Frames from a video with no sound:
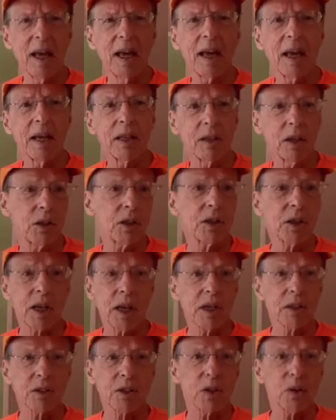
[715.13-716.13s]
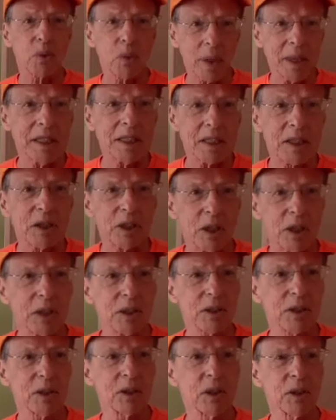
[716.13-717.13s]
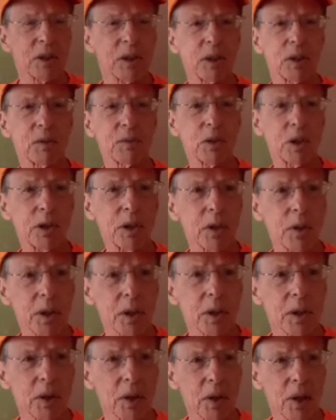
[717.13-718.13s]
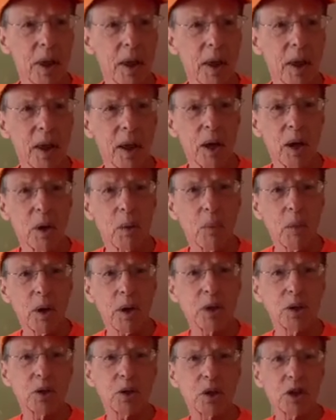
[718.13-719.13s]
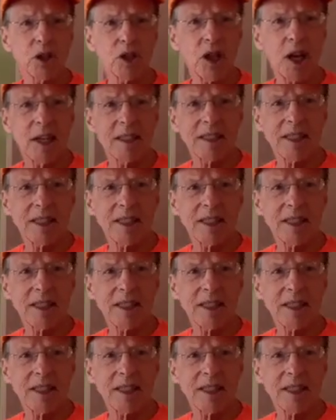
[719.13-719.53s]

and thus has the greatest chance of clearing it, while your shots